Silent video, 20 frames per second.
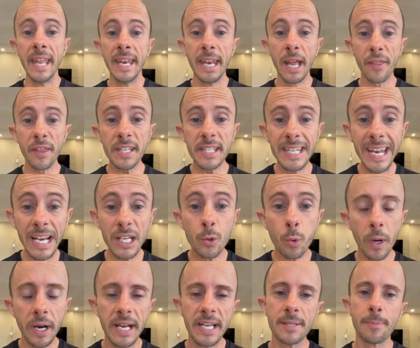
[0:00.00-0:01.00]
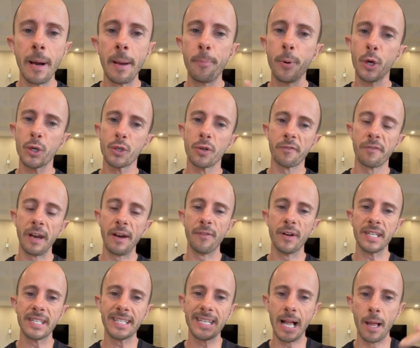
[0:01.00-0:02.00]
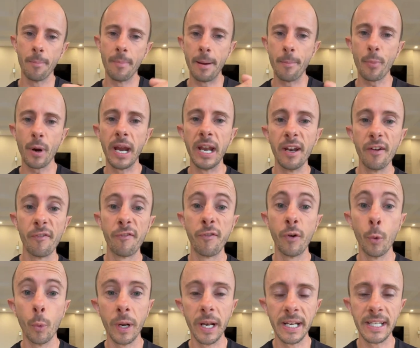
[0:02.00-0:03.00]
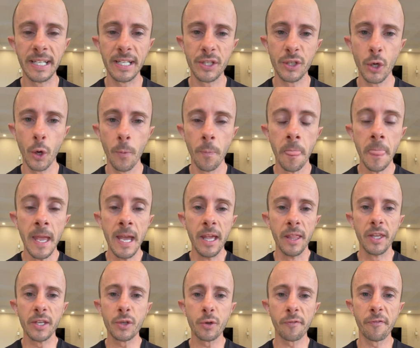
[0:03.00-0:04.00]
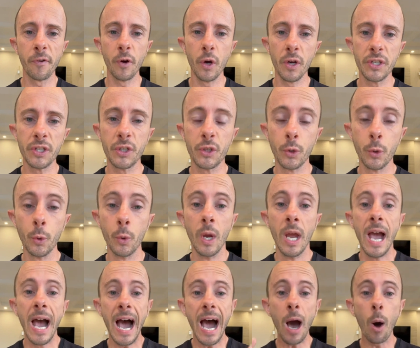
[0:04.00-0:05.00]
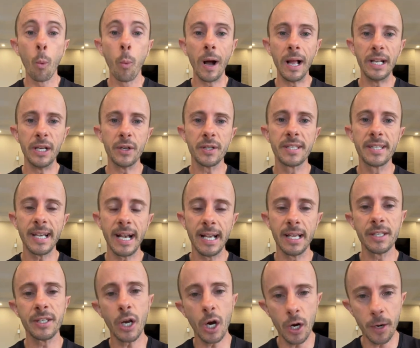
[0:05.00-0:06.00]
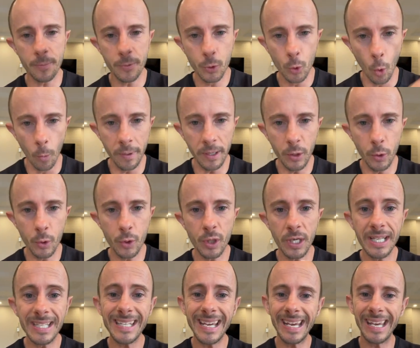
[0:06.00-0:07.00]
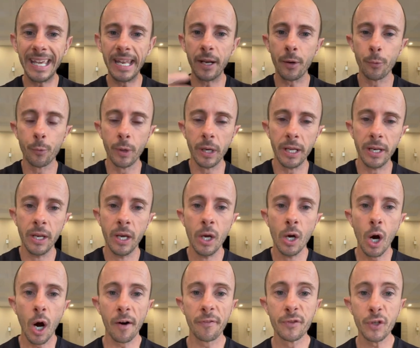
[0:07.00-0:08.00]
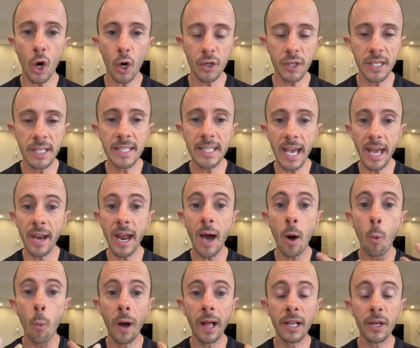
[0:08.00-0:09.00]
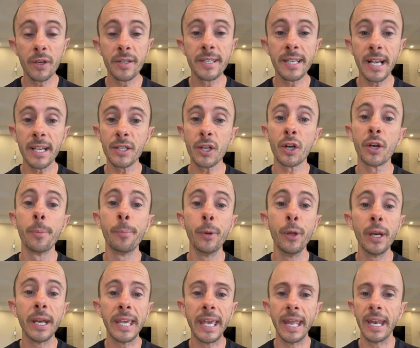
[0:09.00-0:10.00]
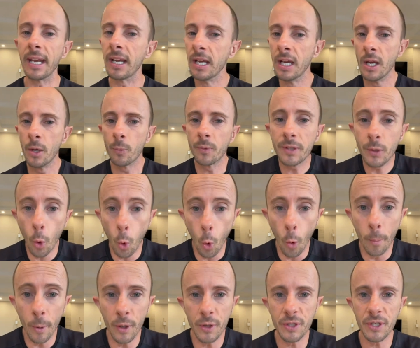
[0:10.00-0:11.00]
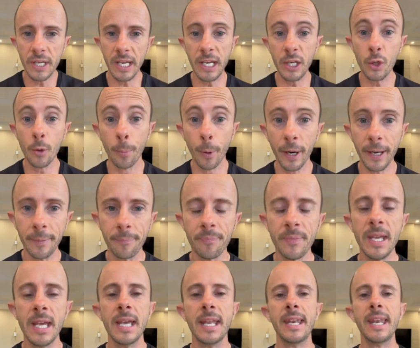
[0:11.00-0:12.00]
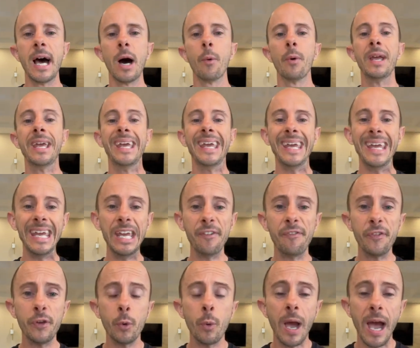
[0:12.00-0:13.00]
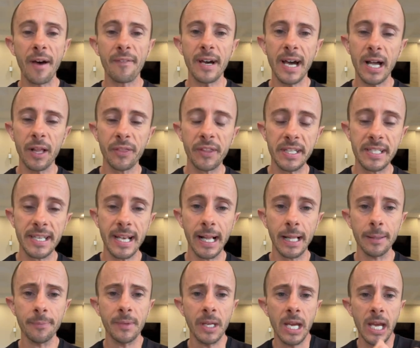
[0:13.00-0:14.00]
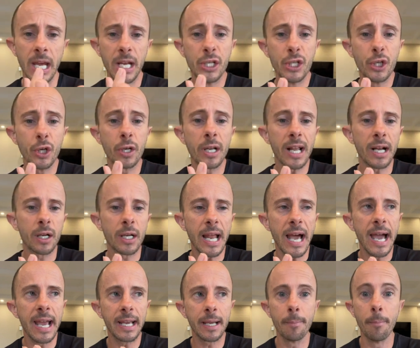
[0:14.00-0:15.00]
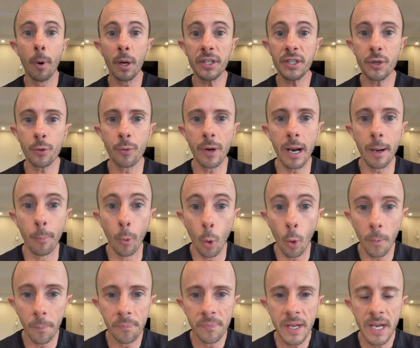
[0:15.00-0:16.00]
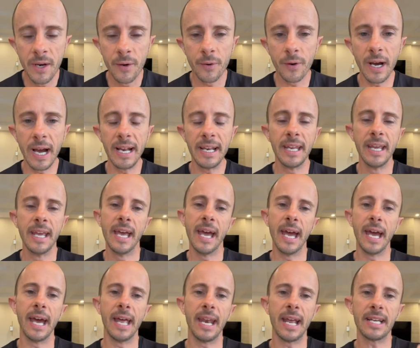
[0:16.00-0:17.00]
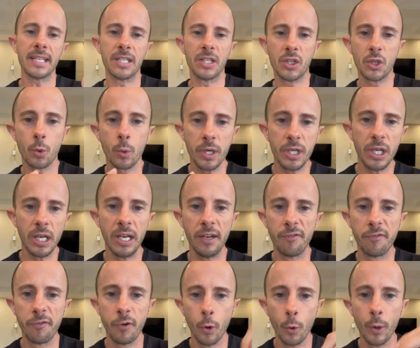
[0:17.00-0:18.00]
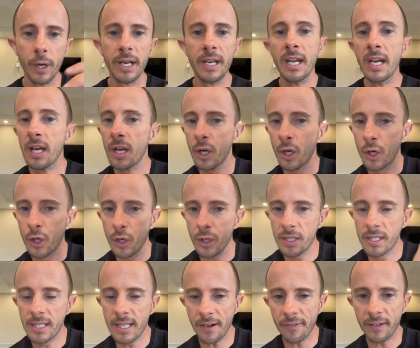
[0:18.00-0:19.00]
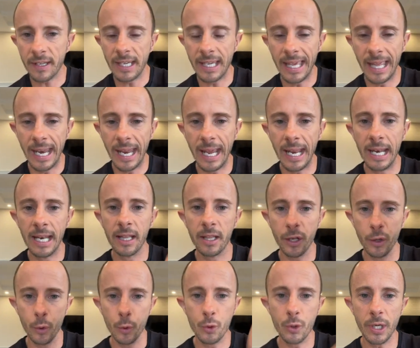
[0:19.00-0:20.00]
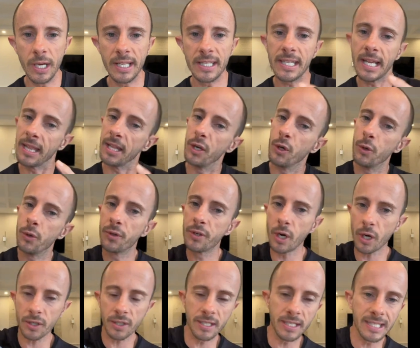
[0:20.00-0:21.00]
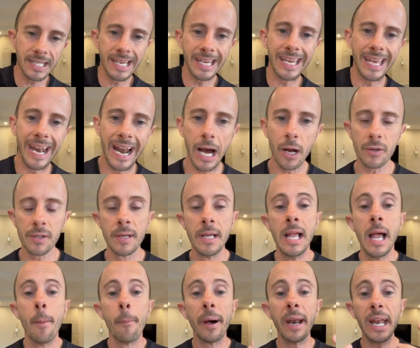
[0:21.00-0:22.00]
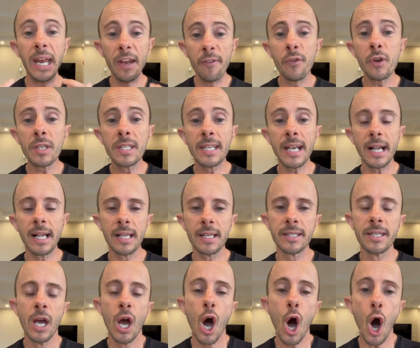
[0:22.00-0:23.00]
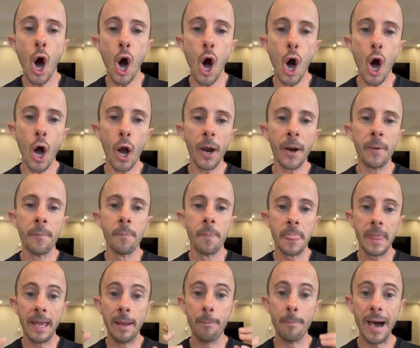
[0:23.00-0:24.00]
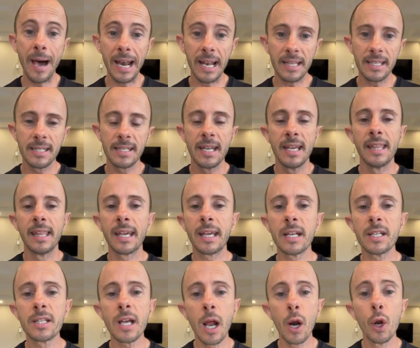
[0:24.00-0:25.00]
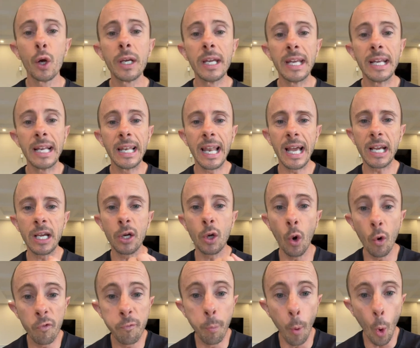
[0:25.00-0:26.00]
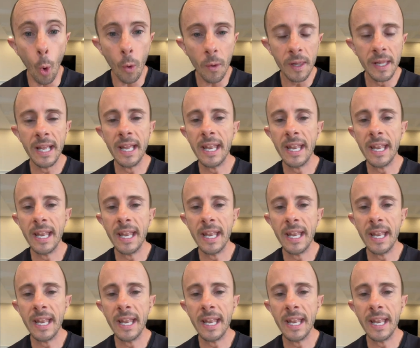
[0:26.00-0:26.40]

Now, this next one is my personal favorite, cell membrane fluidity. So this refers to how well your cells are absorbing nutrients and getting rid of toxins, and how well your cells are communicating with the hormones in your body. Now, if you have a healthy cell, it should look like a mozzarella ball, right? Nice and squishy, fluid, good stuff can get in, the nutrients and the toxins can get out. But if your cells are imbalanced, they're gonna start looking like a golf ball.